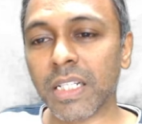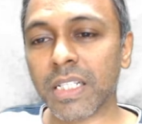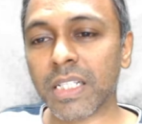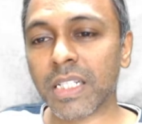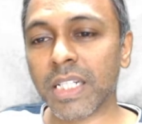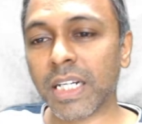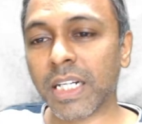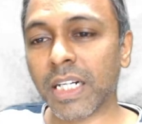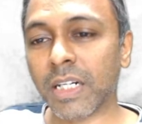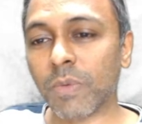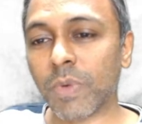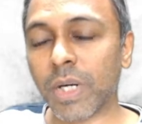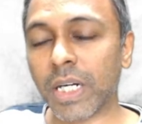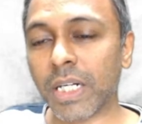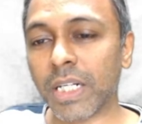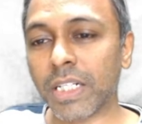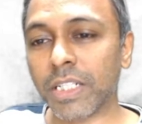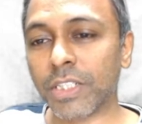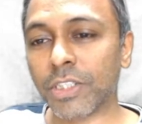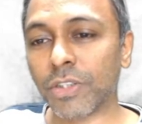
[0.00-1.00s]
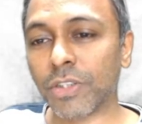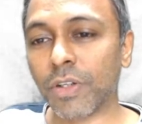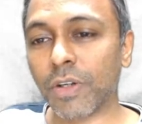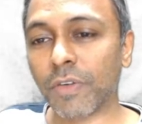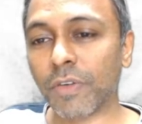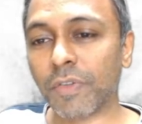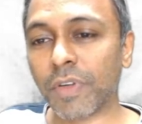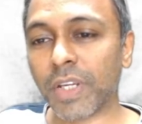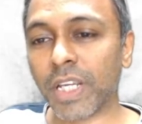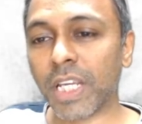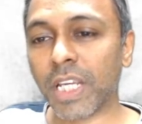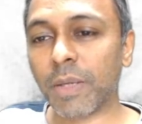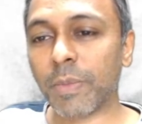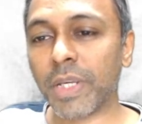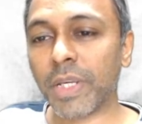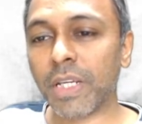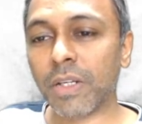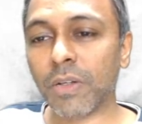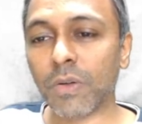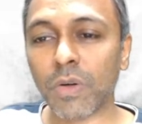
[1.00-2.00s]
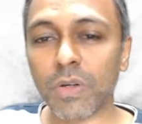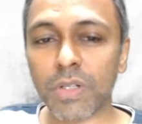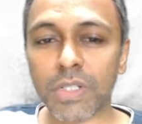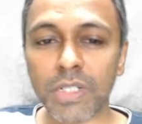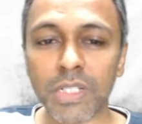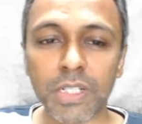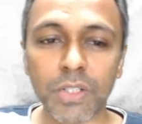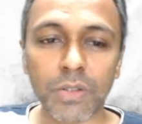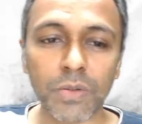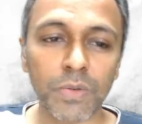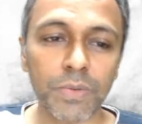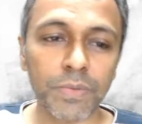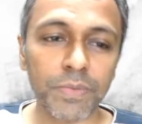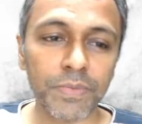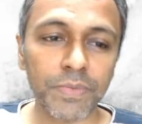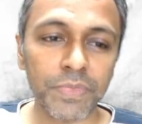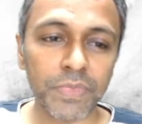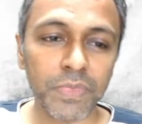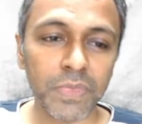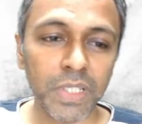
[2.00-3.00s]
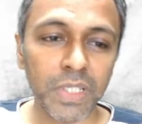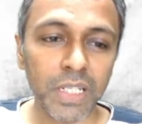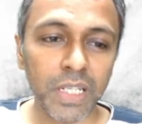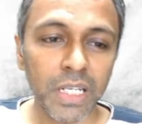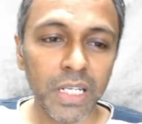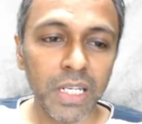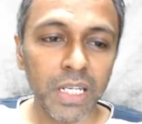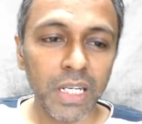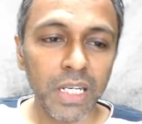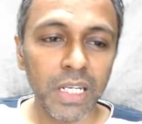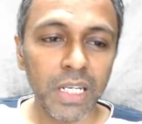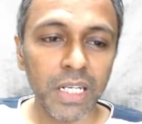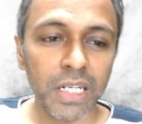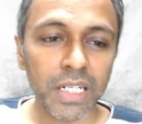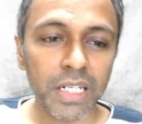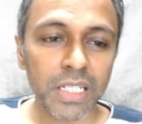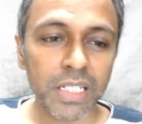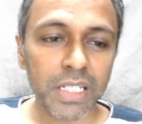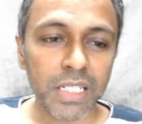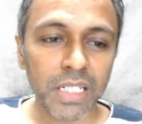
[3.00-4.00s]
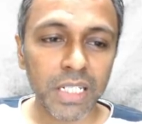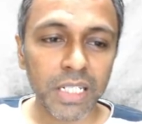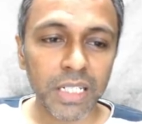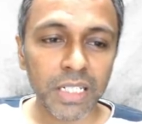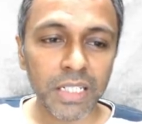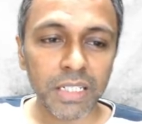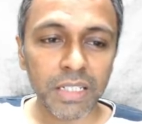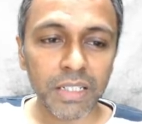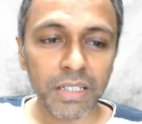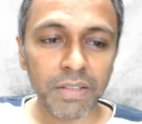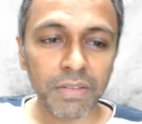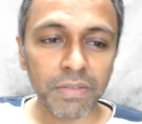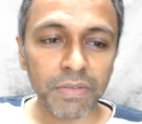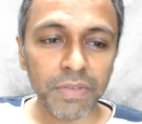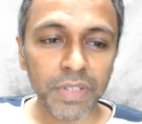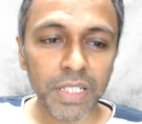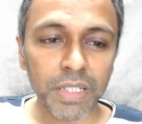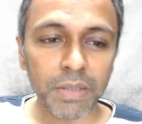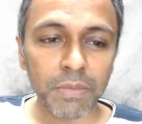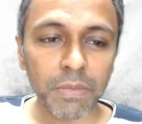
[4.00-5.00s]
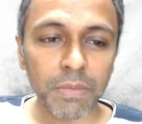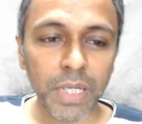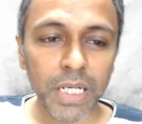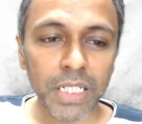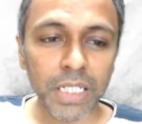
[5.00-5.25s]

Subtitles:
Let us take advantage of a being not 0. Let us say we